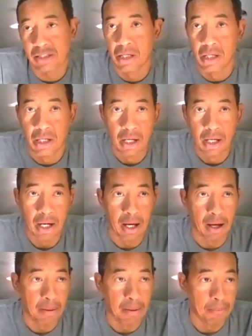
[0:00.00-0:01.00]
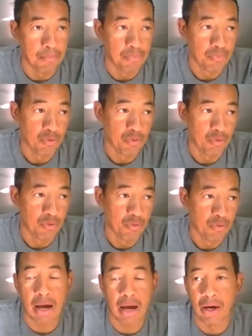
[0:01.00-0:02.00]
from the
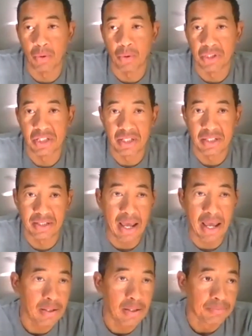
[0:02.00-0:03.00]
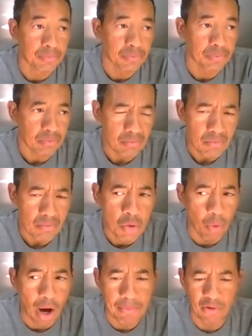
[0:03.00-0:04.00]
time I was 10,
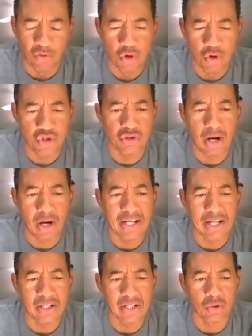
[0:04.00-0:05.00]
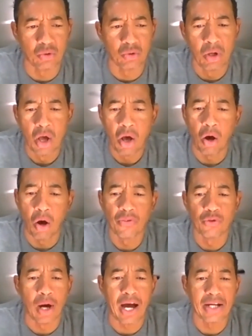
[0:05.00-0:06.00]
right before junior high school, all through
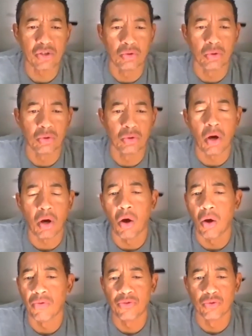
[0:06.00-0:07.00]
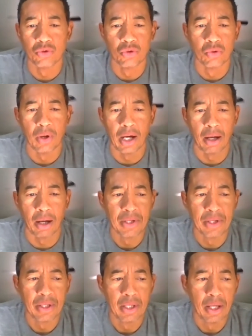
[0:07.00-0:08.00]
high school, all through
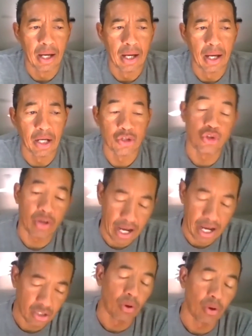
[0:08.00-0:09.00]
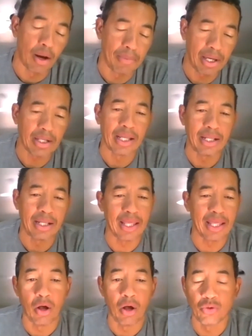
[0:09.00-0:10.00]
junior high school, and then
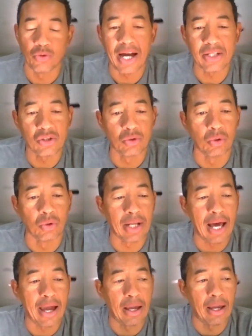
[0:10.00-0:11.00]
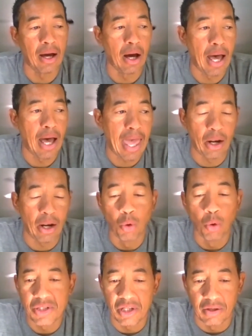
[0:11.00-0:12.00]
all through high school. And I had
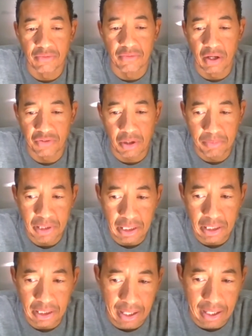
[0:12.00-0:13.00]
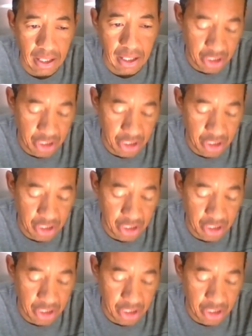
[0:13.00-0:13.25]
hopes of competing in college.